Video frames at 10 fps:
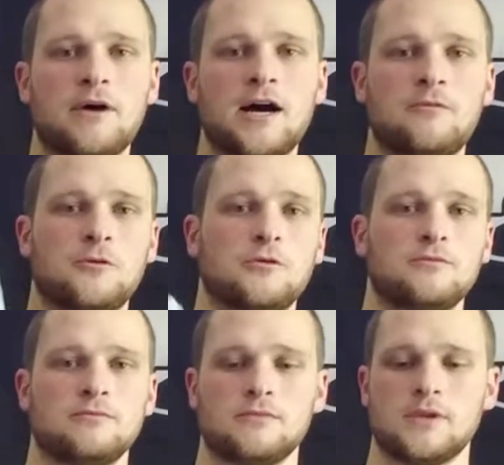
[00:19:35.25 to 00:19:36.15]
Bible.
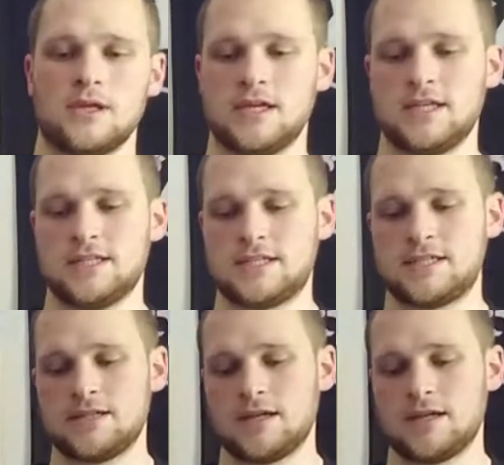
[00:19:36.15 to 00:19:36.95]
It